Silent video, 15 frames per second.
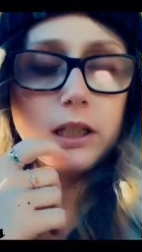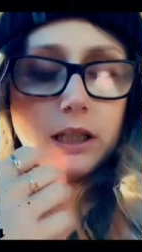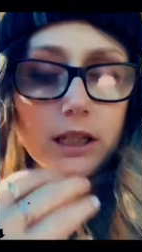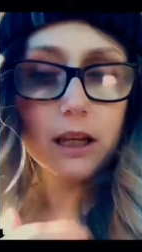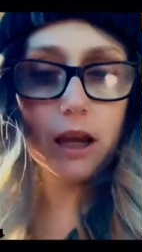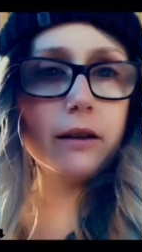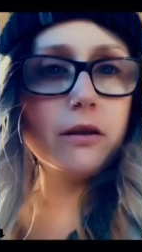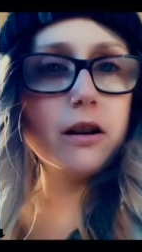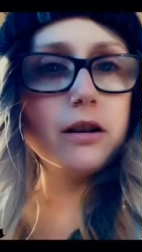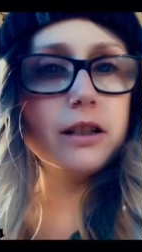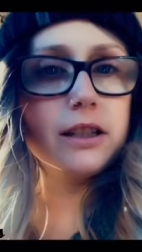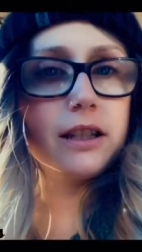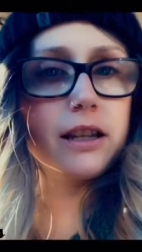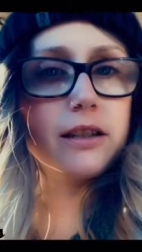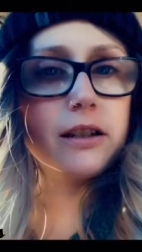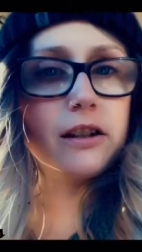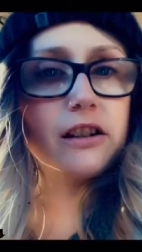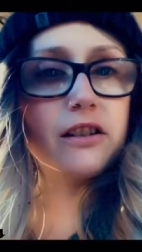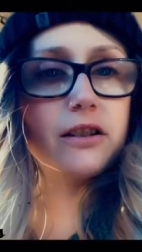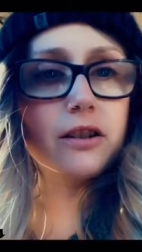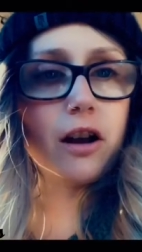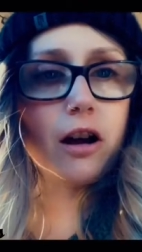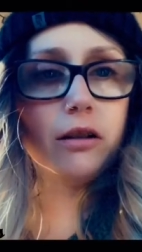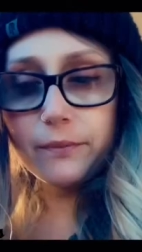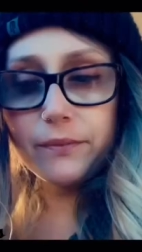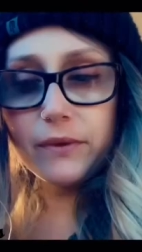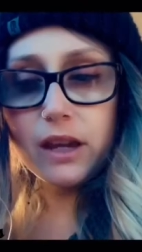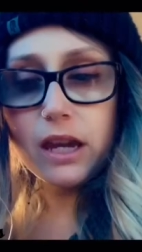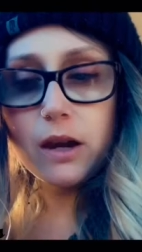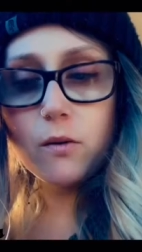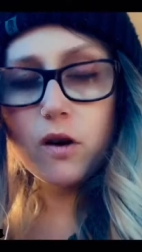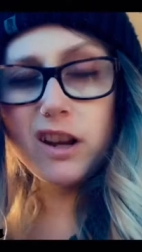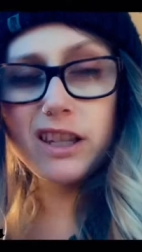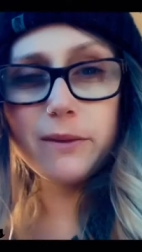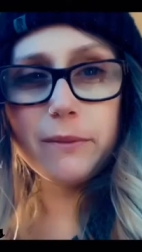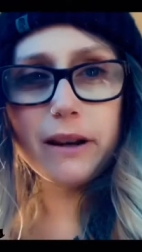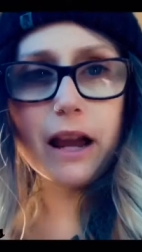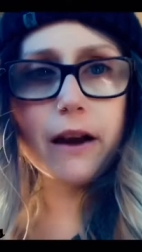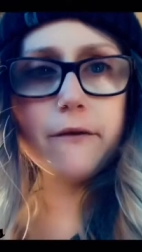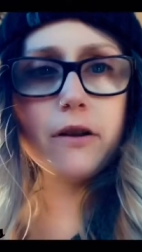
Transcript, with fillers: lungs because they're solid. He wants me to have another